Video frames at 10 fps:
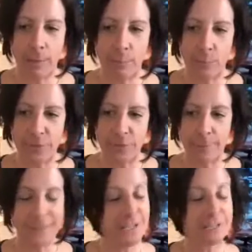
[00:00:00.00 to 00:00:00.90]
with the
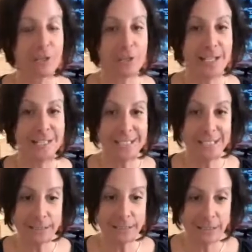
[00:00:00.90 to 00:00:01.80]
Meet Us Online
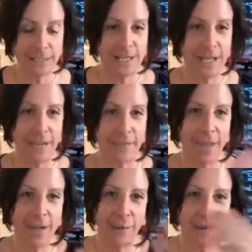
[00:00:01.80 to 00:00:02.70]
link. And
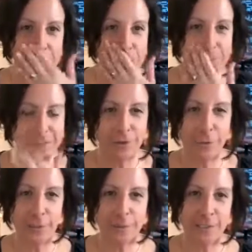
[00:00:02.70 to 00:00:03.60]
then, Andrew, is there
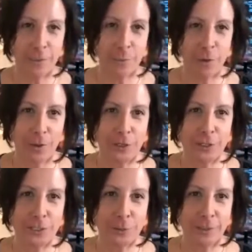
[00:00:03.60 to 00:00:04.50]
things that you all are
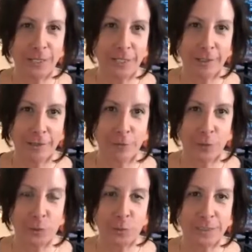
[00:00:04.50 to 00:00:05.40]
doing
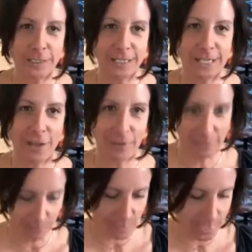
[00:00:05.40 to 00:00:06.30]
virtually now that
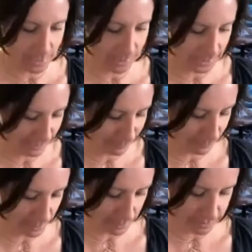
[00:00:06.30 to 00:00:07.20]
you want to kind of give a
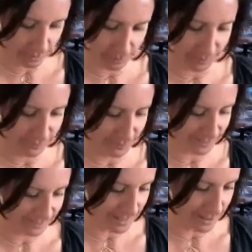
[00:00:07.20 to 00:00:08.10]
plug to before we
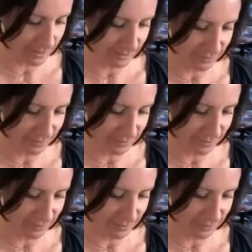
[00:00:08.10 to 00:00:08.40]
sign off?